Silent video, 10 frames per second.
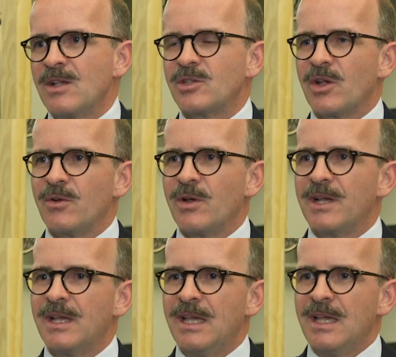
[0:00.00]

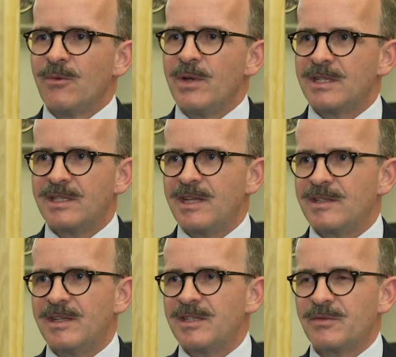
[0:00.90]
So we
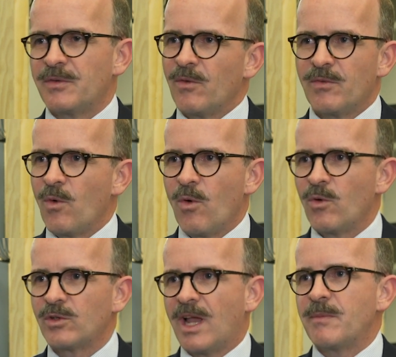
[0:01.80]
assessed this for
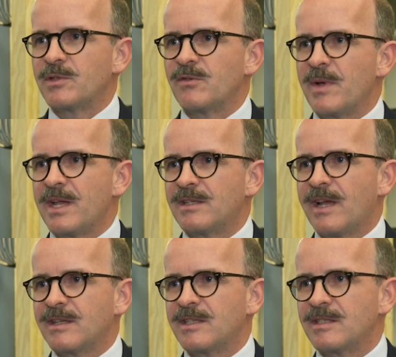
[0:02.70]
all types of main
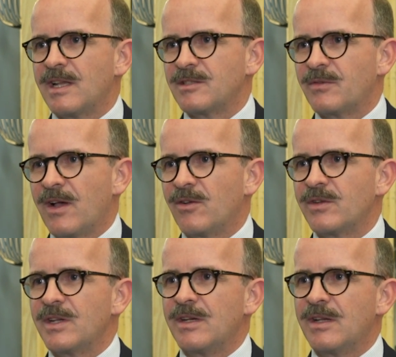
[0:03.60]
taxes that's
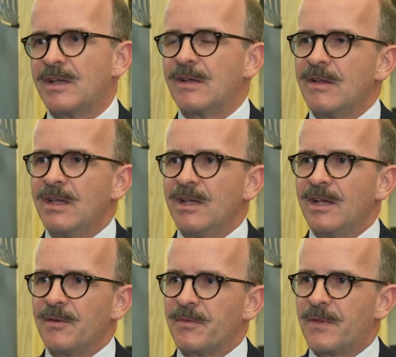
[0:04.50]
found in
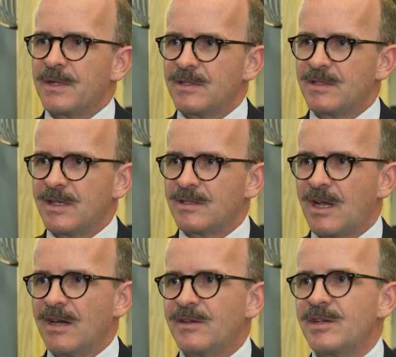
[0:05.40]
36
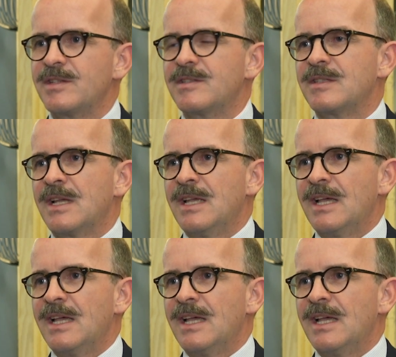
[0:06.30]
countries.